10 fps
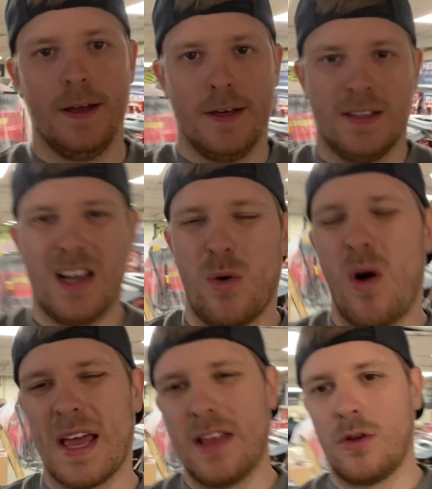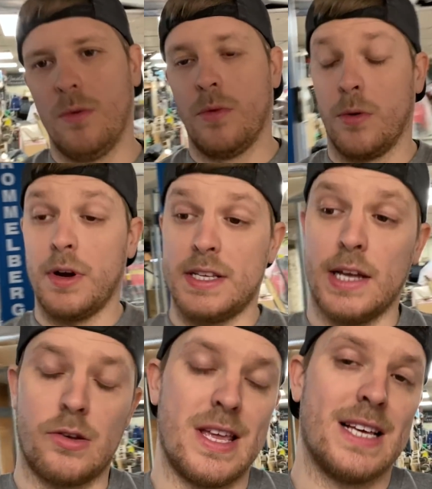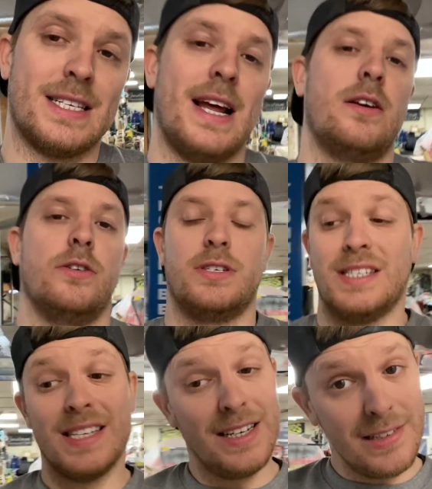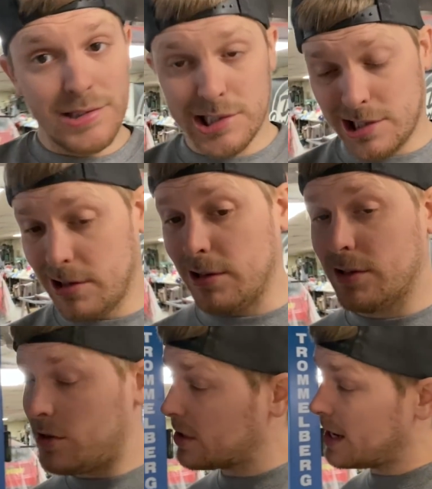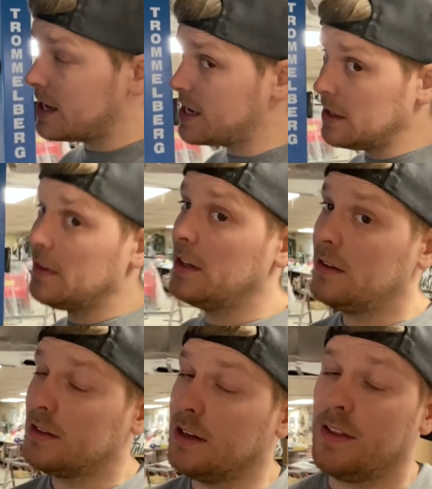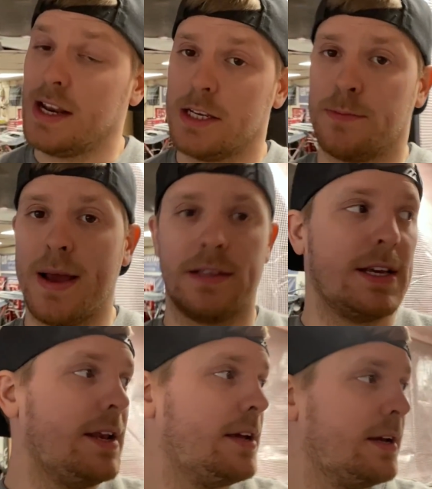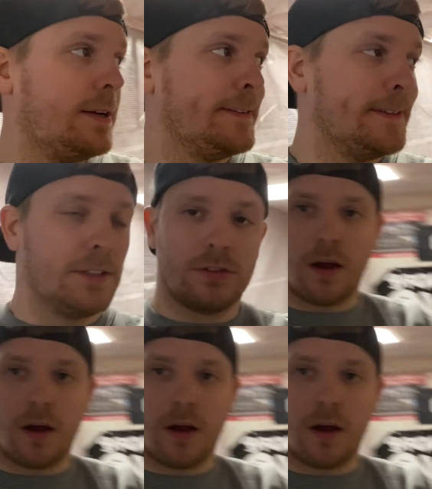Didn't quite get done what I wanted to get done yesterday because sanding this car took a hell of a lot longer than expected. So